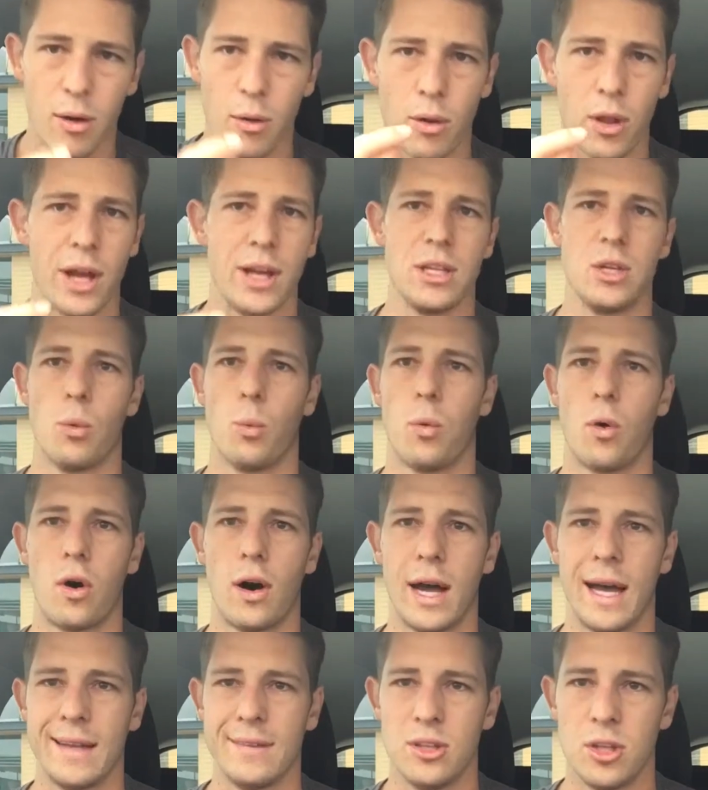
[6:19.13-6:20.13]
like you're
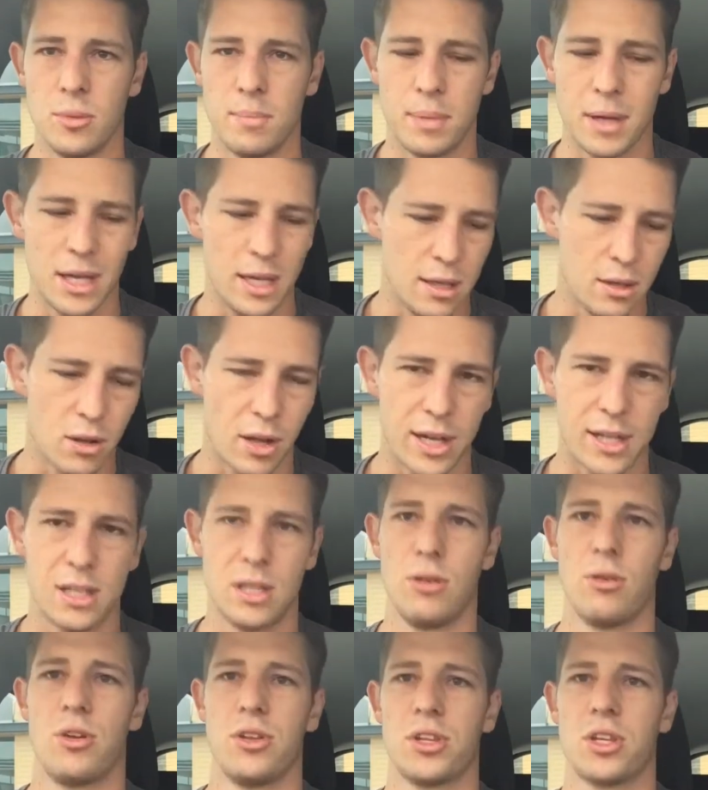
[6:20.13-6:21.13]
wired. You'd be like,
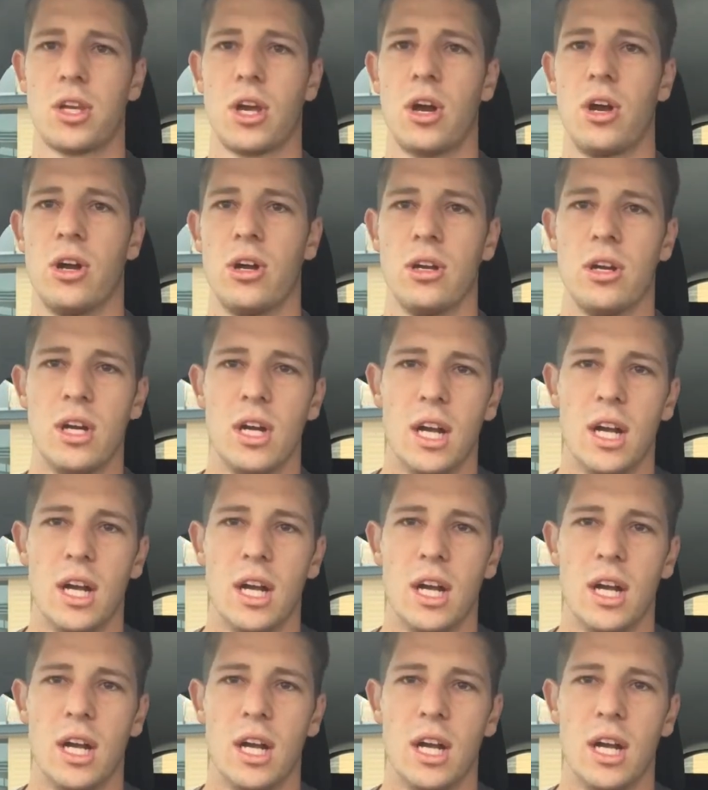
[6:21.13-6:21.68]
you're on the go.